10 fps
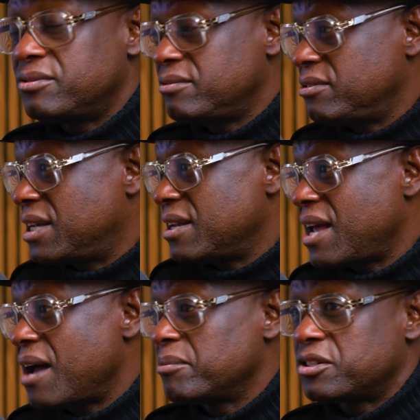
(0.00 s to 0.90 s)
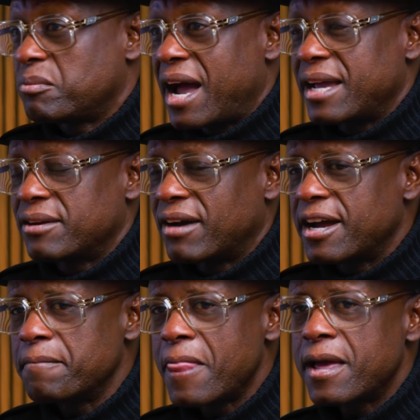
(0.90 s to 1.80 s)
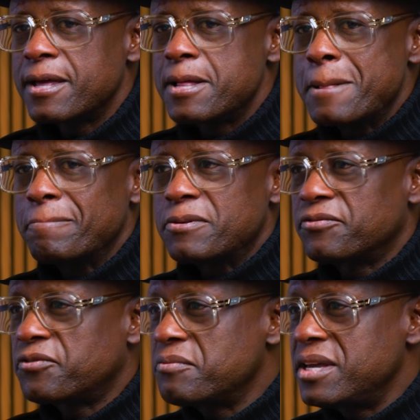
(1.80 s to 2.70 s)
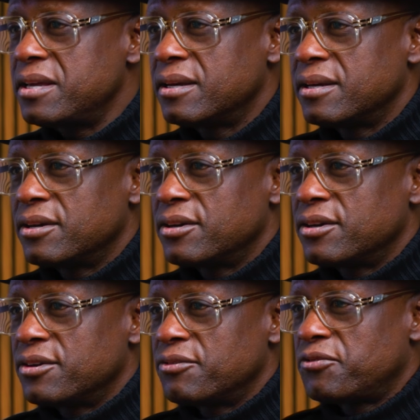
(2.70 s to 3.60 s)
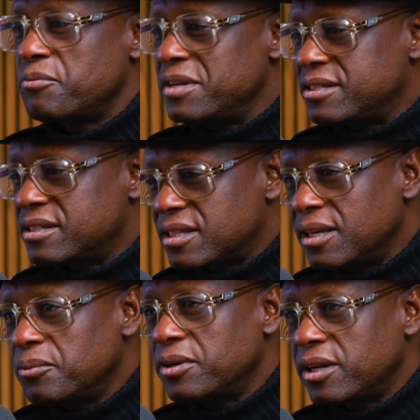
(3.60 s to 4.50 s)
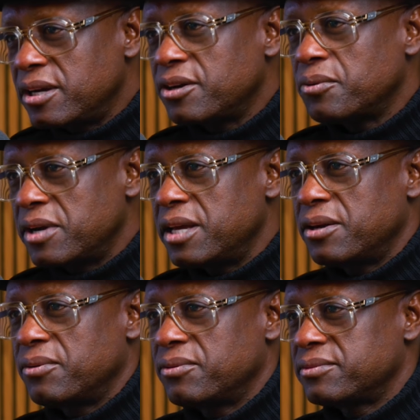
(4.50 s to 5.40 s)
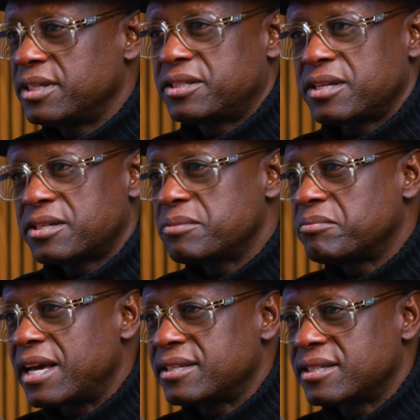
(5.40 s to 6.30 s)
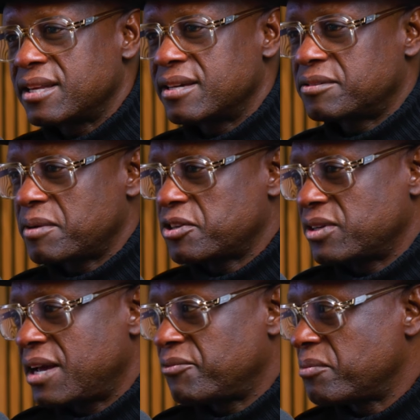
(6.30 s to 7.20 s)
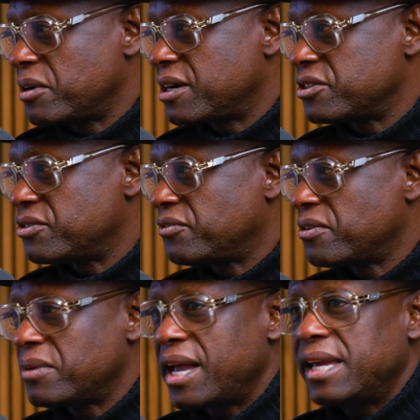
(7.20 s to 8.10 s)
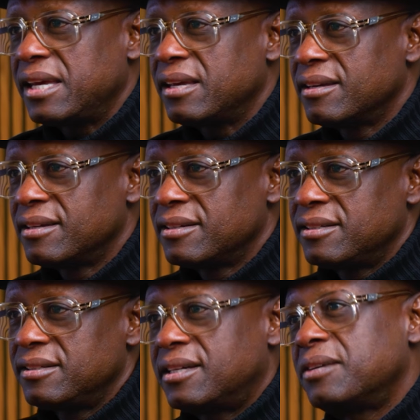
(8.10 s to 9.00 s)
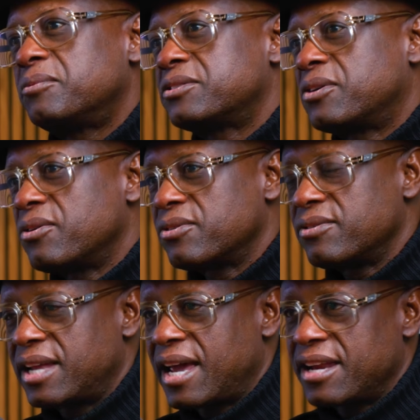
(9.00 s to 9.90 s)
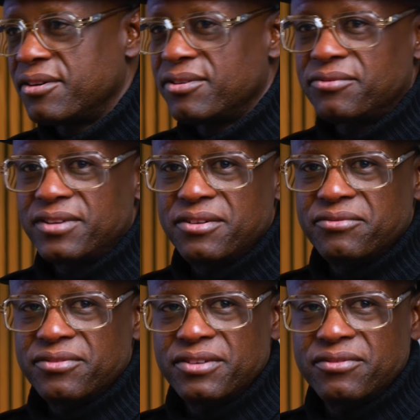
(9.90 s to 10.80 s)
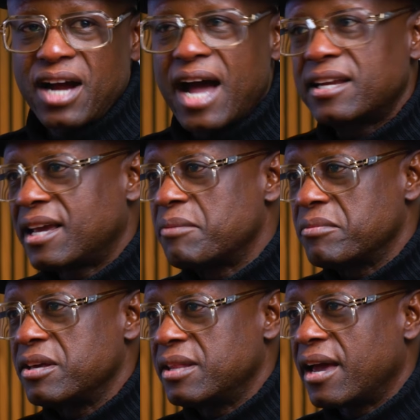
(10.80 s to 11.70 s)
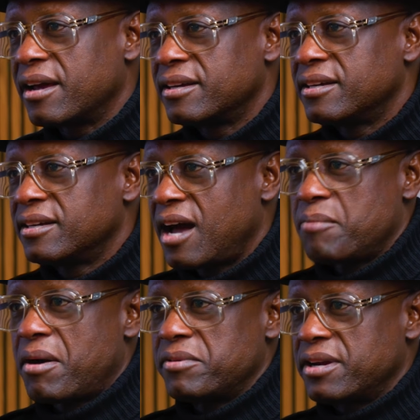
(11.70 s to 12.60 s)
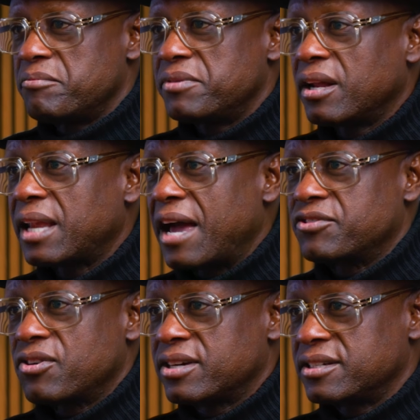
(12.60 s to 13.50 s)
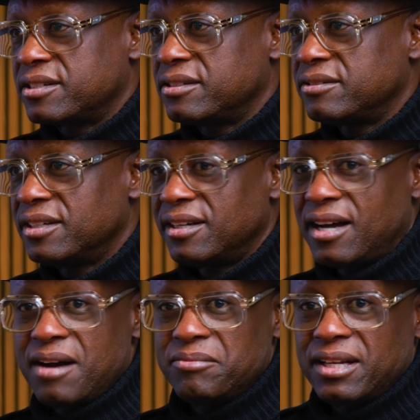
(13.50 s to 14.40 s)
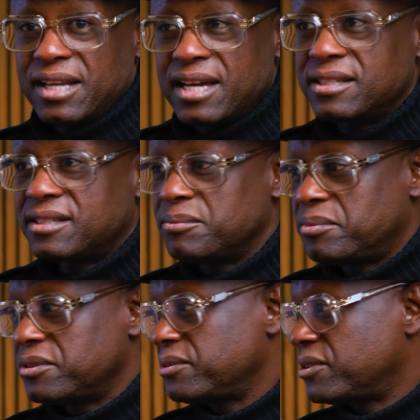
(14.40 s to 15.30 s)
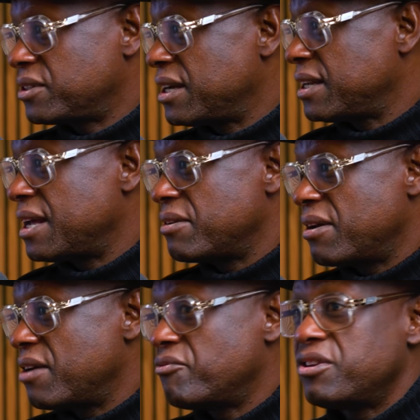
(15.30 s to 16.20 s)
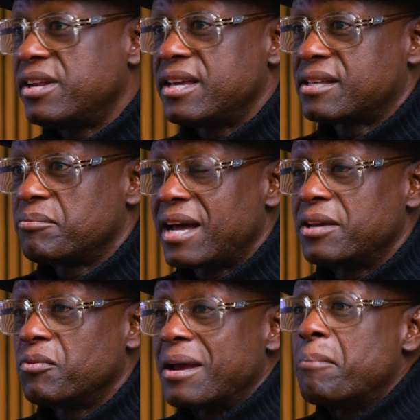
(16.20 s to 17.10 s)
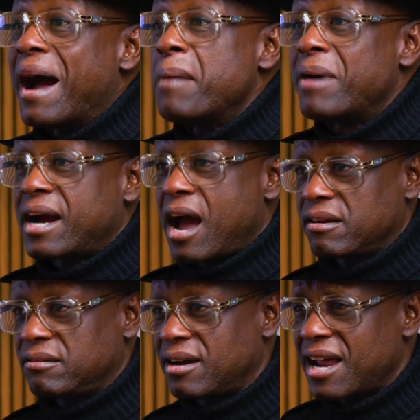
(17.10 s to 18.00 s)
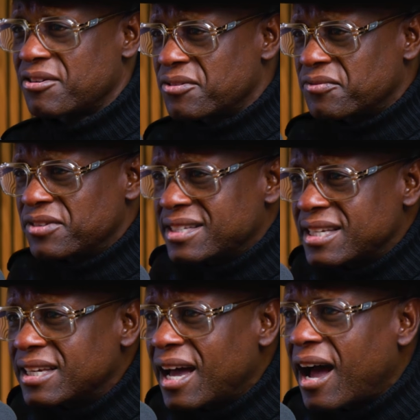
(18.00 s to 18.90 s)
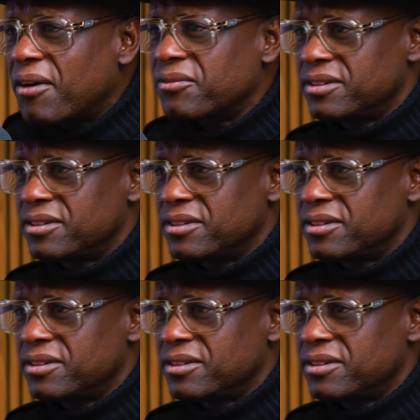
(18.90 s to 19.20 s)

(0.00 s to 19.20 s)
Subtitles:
you. You get damaged by it, right? So for me to sit with here with you, it's such a blessing. And especially I'm from a country from Haiti. Look at what's going on there. I know if God kept me there, I'd probably not be alive talking to you. I'm a legacy producer. And every day somebody went and buy my catalog. I don't know if you see how